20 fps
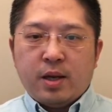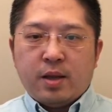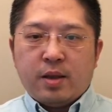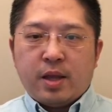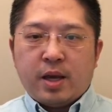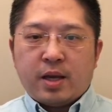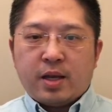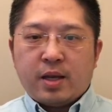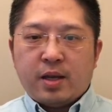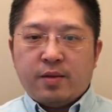
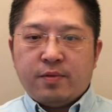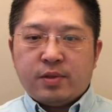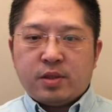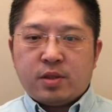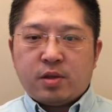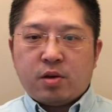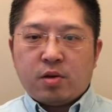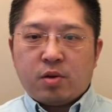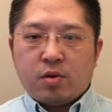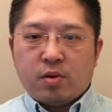that gave
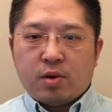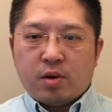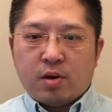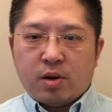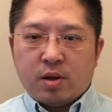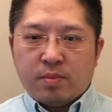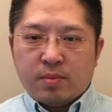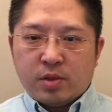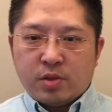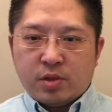circular
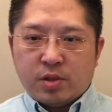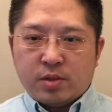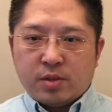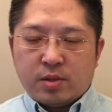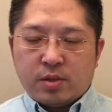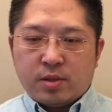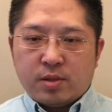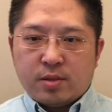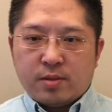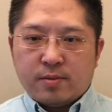
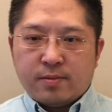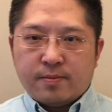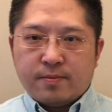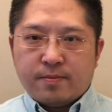images.